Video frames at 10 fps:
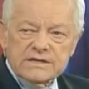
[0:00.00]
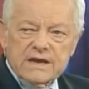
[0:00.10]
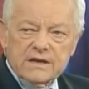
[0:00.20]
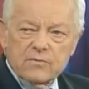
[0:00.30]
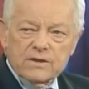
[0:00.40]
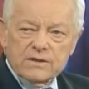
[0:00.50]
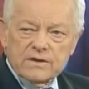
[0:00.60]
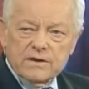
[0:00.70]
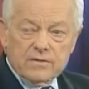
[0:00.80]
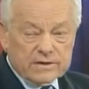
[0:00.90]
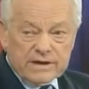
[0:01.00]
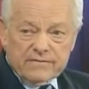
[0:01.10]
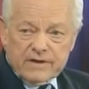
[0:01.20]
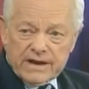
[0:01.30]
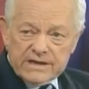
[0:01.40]
exactly what the, or
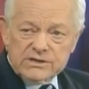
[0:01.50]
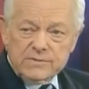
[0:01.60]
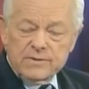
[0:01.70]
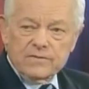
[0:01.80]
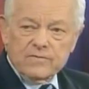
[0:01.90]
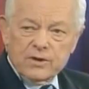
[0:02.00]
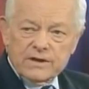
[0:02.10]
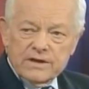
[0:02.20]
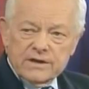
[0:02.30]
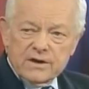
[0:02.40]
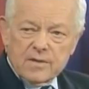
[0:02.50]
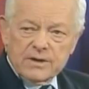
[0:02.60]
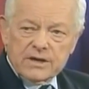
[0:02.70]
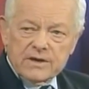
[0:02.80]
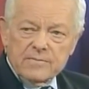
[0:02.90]
give an estimate of what the
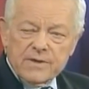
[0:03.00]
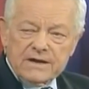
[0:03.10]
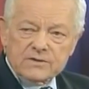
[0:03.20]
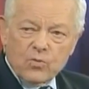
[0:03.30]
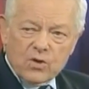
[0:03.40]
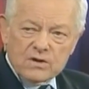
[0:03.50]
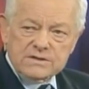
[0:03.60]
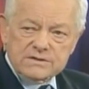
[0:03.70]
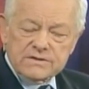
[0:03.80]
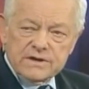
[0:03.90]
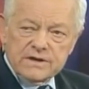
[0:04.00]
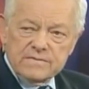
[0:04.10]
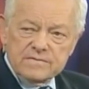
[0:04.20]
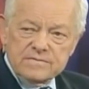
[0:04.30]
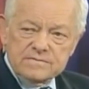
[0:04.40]
economic impact was today?